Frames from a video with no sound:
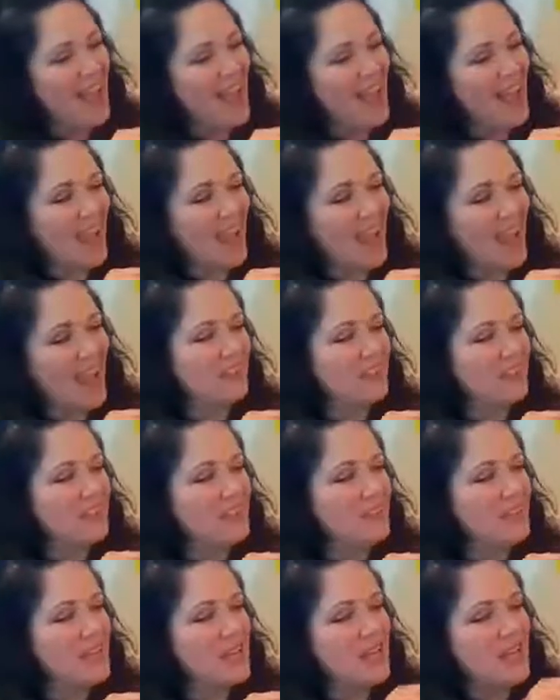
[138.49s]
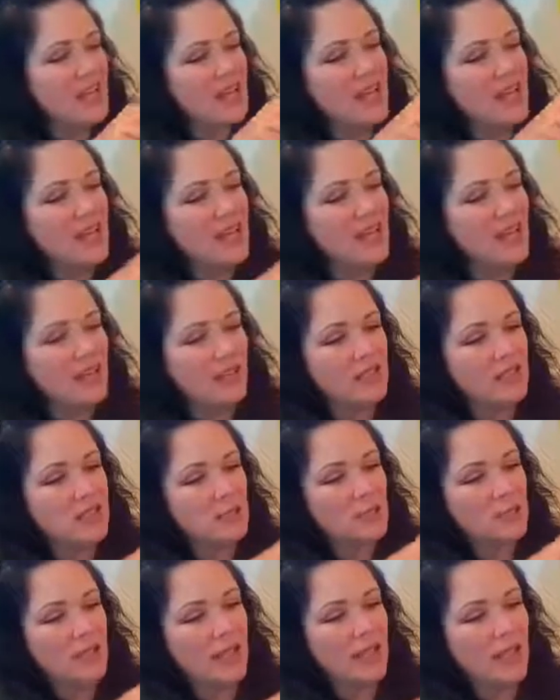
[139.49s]
And it
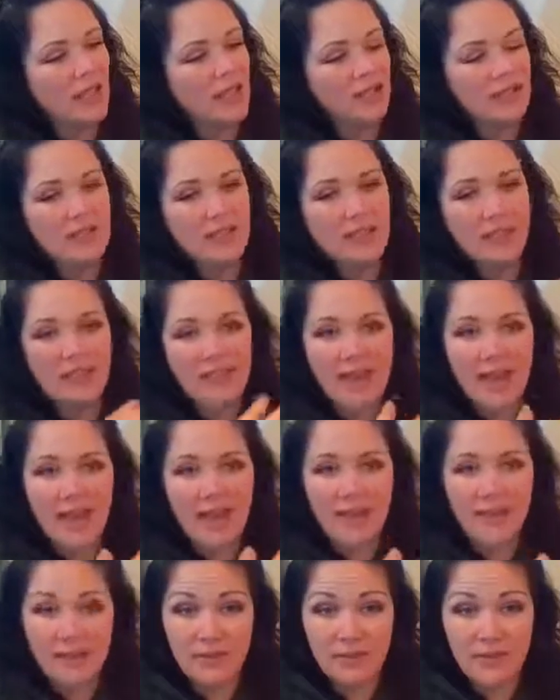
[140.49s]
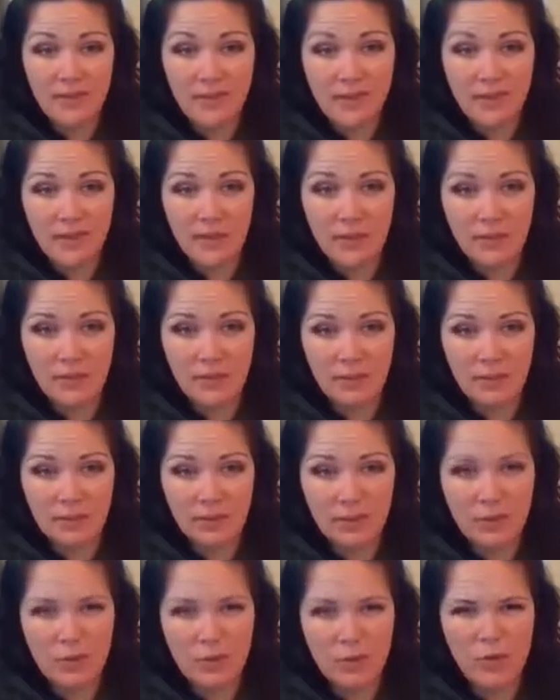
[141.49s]
explains like the activities that we're
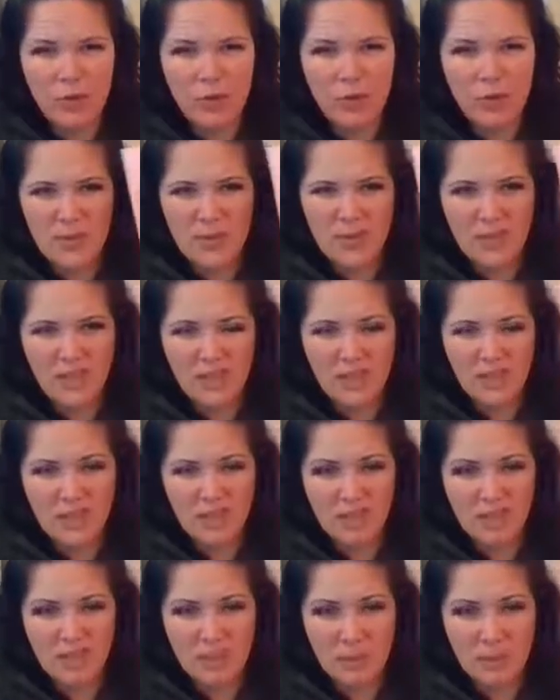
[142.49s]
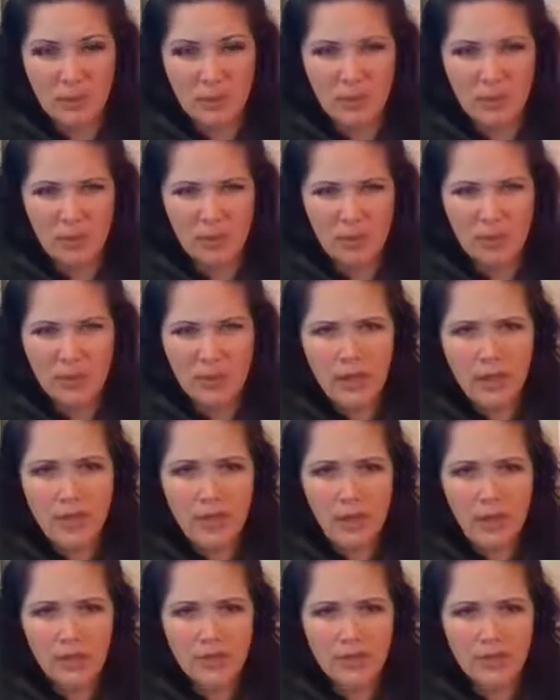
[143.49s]
doing at home. It keeps it nice and simple.
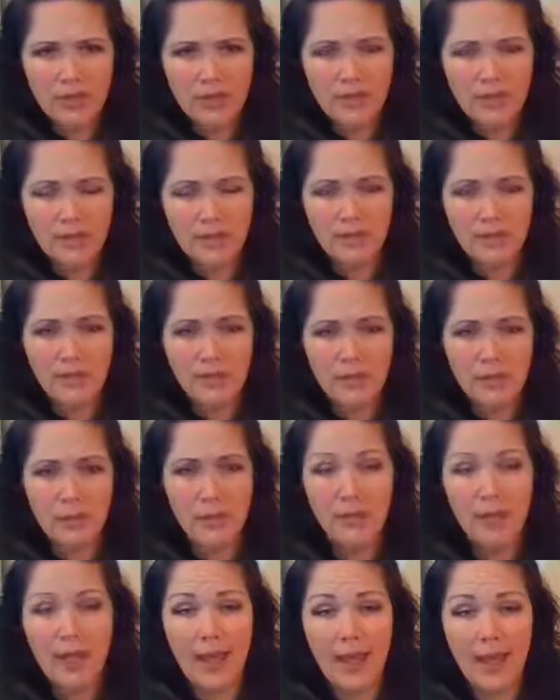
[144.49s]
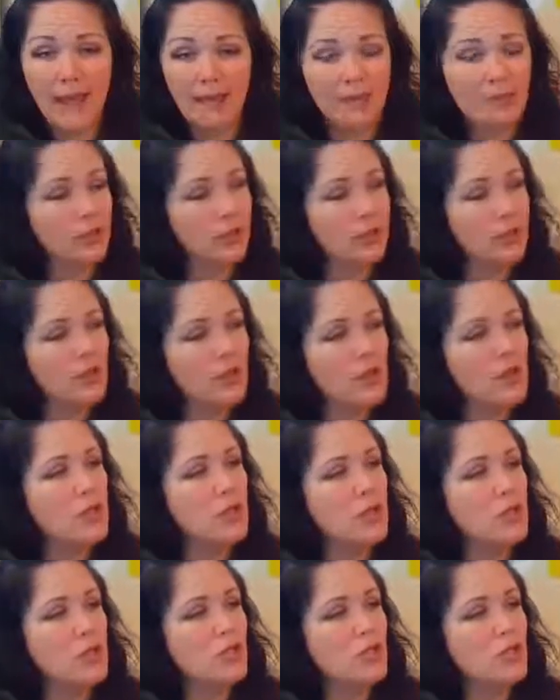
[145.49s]
They also sent a sample calendar.
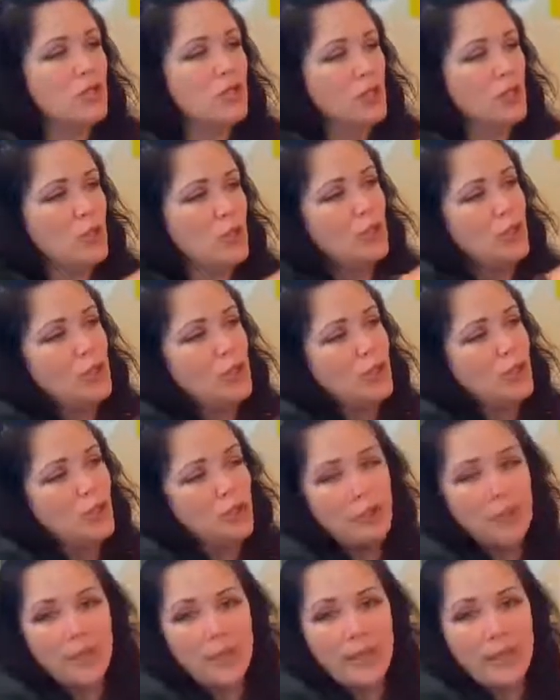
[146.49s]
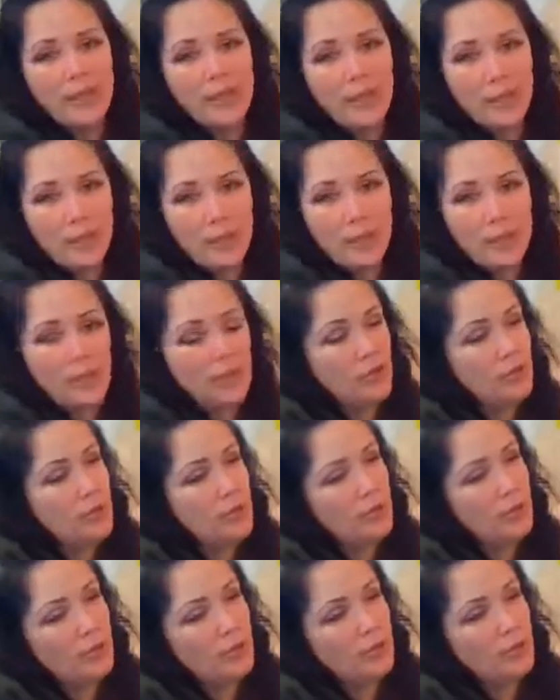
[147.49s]
So what you would do is up here,
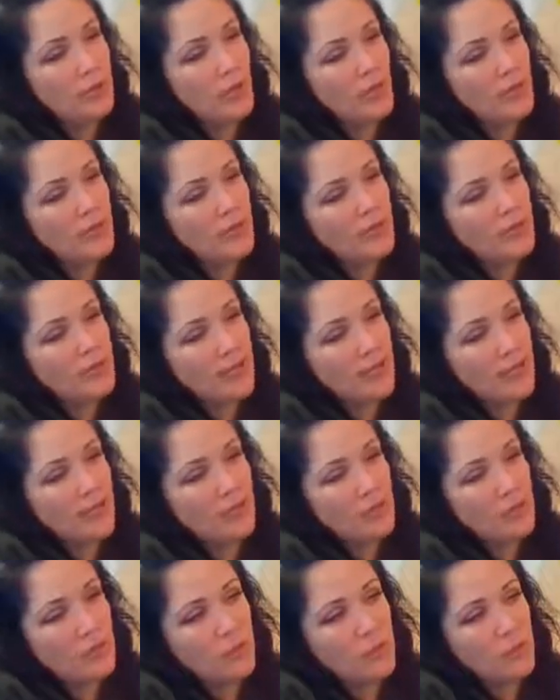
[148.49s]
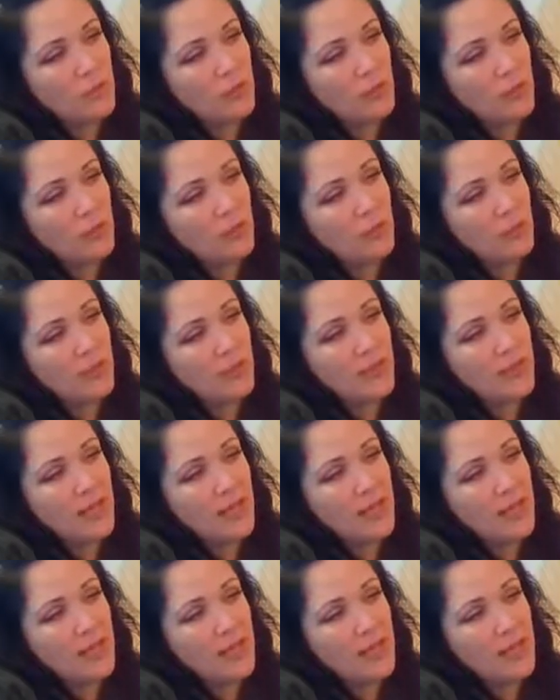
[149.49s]
you would write the date. So we started
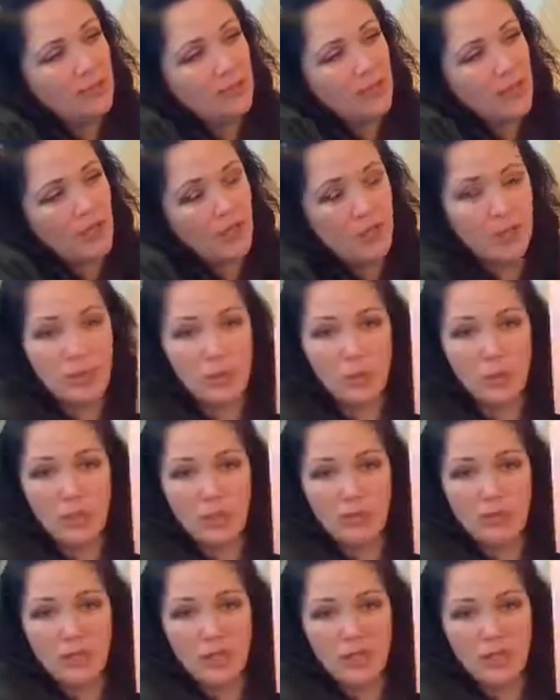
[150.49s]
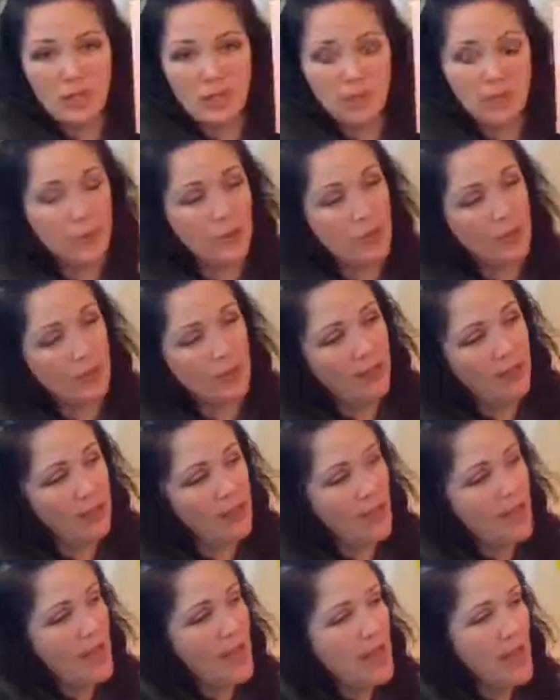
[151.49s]
Monday, and you need one of these per week.
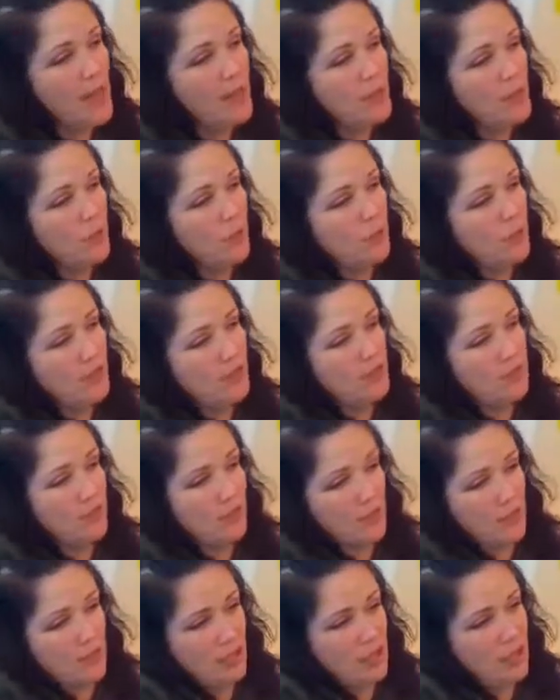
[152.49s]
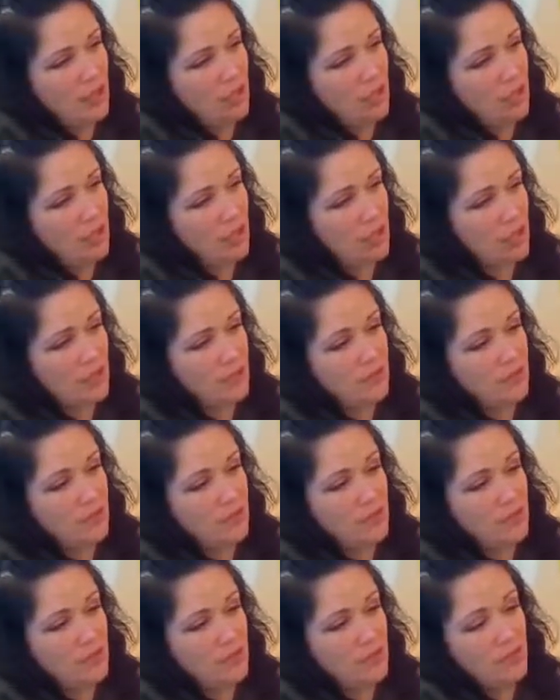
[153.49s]
And you would just initial
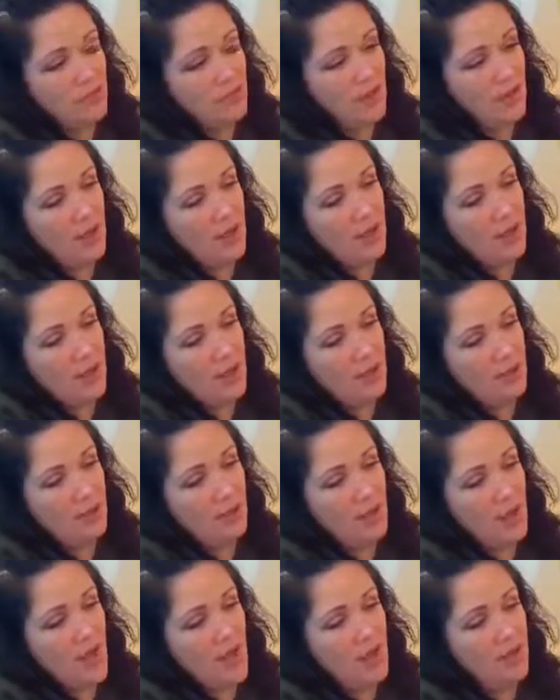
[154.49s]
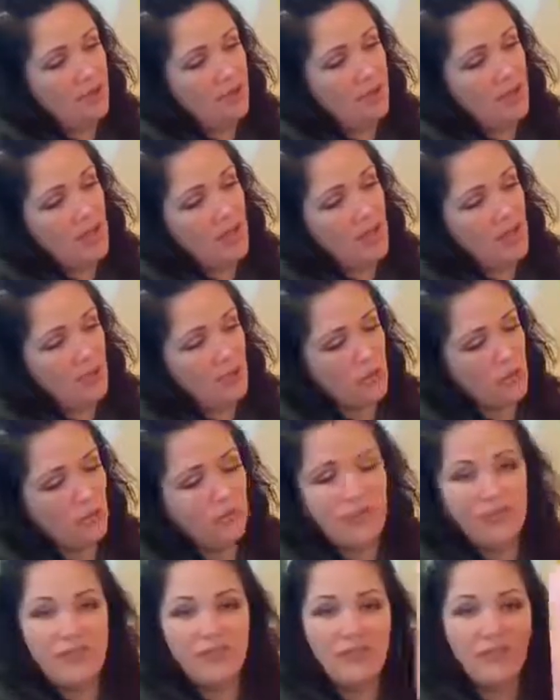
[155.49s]
under the box that you
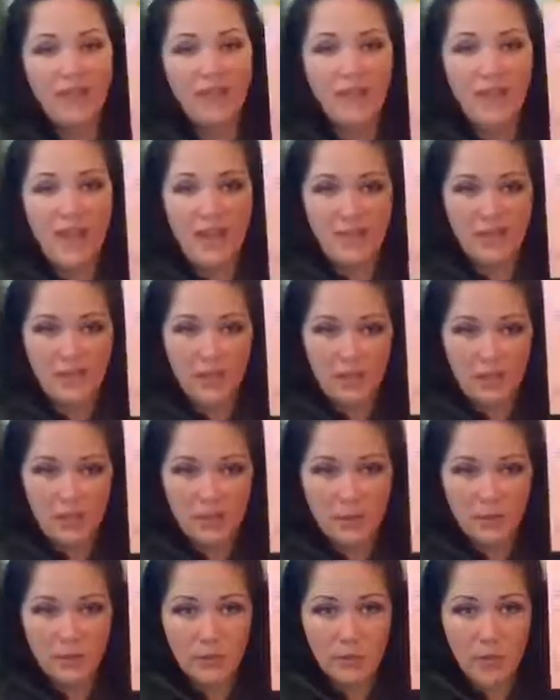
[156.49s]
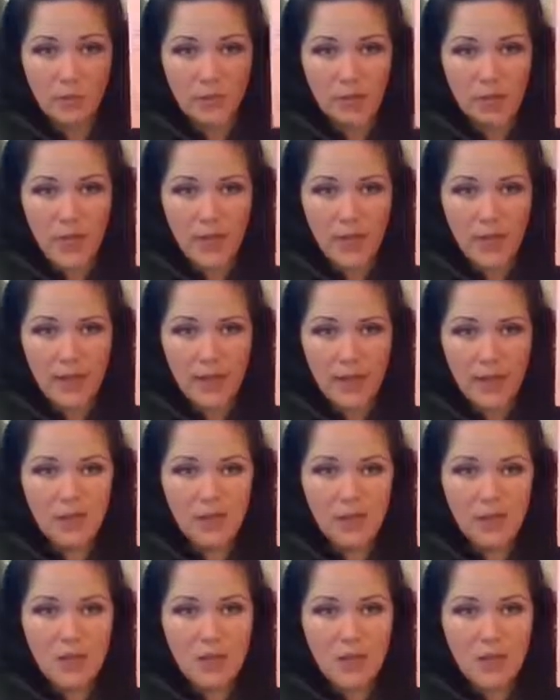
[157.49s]
fulfilled the activities with your child.